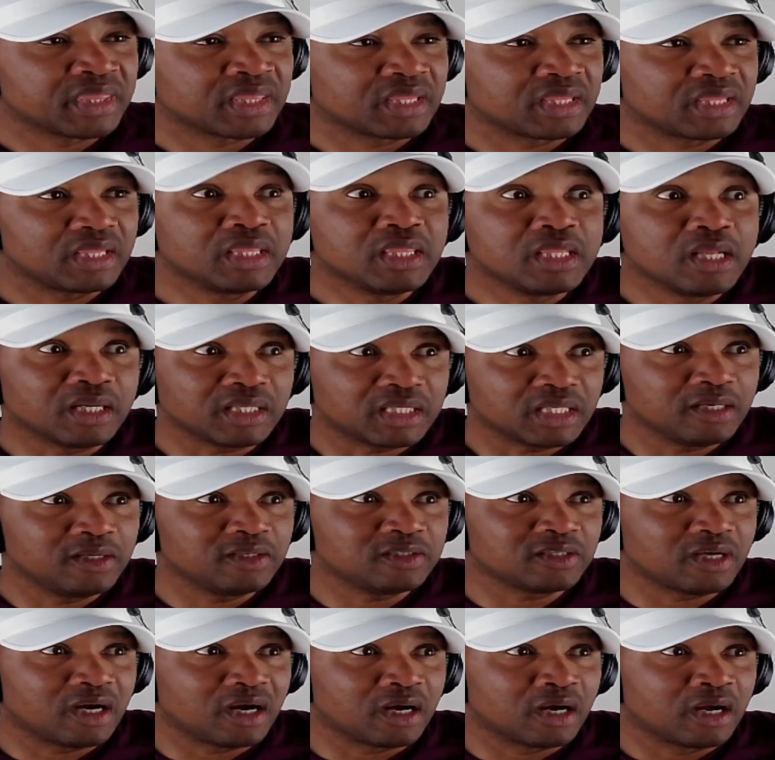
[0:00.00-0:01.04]
Exactly. Nothing
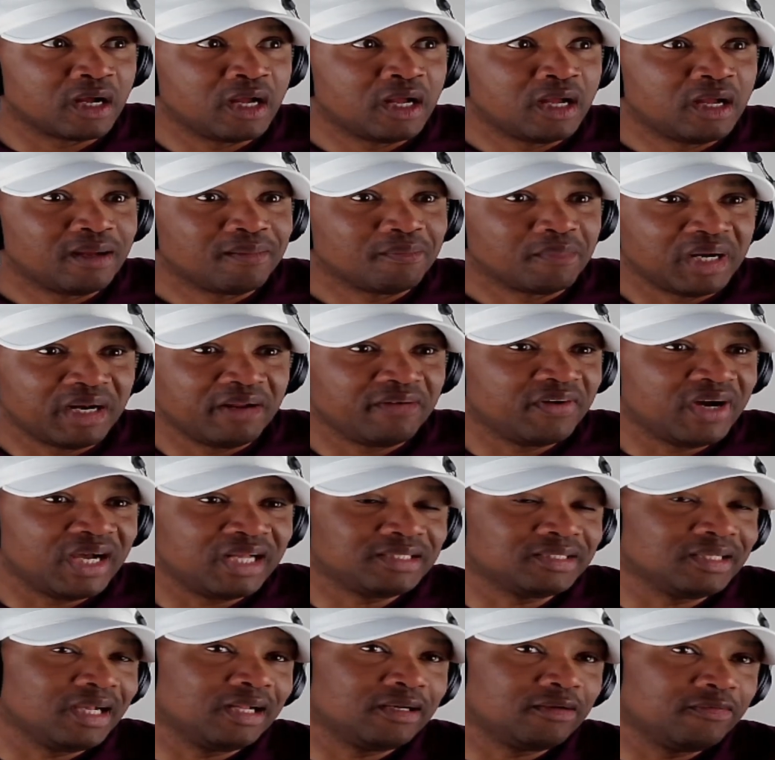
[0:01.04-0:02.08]
is wrong. But if I
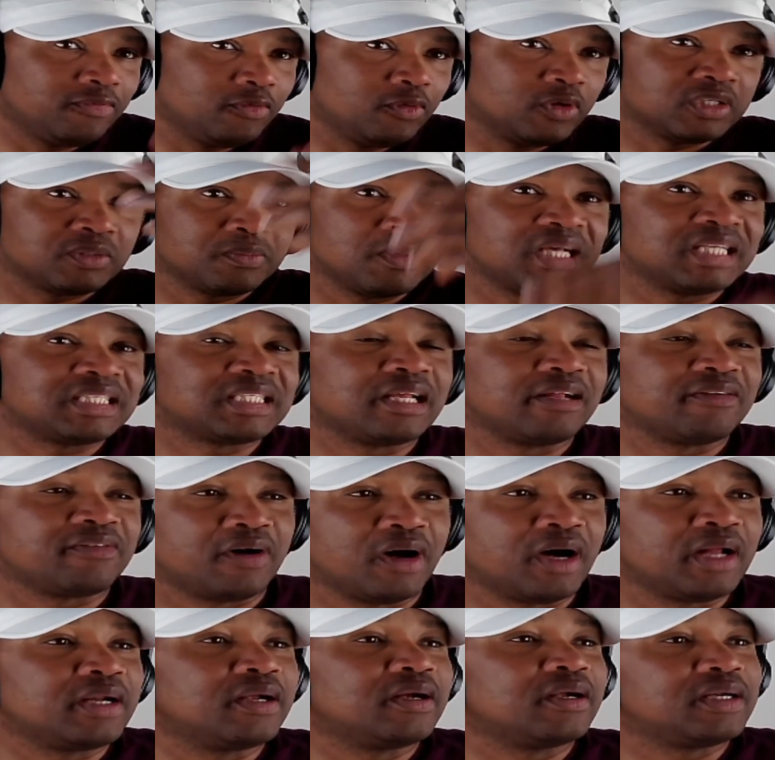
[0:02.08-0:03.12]
try to force myself
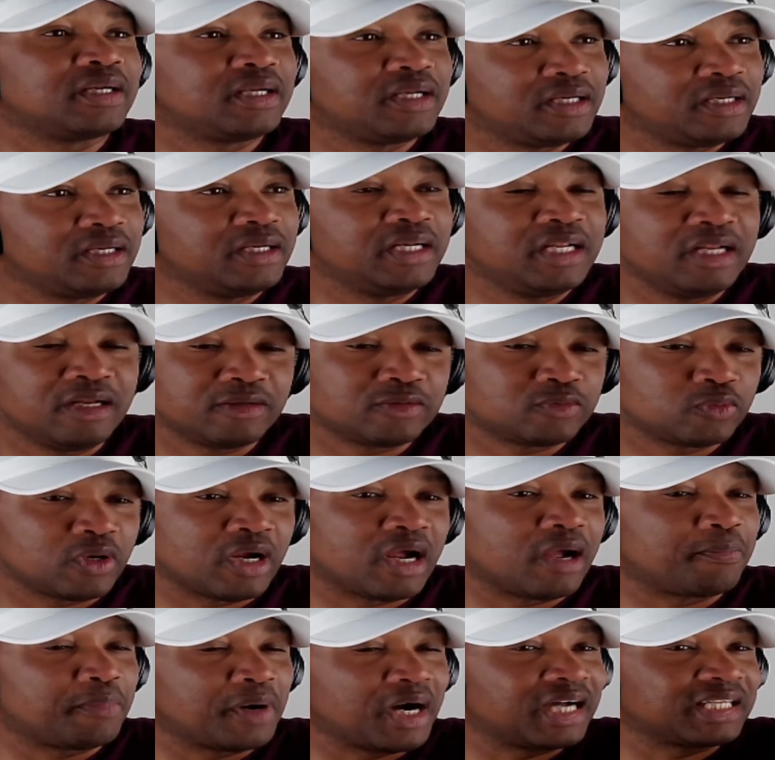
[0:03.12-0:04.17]
on her, there's where
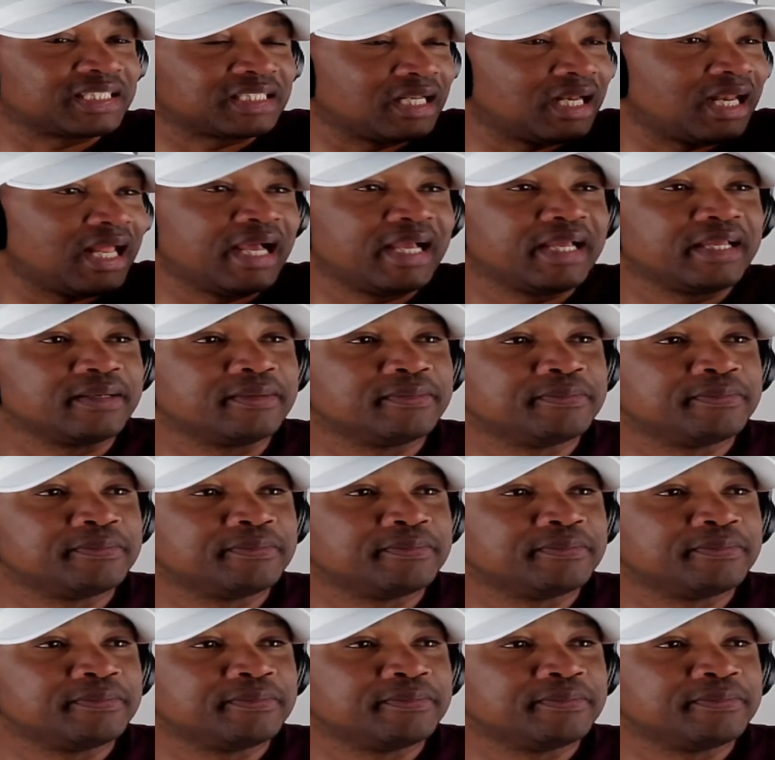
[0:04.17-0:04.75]
I pass the line.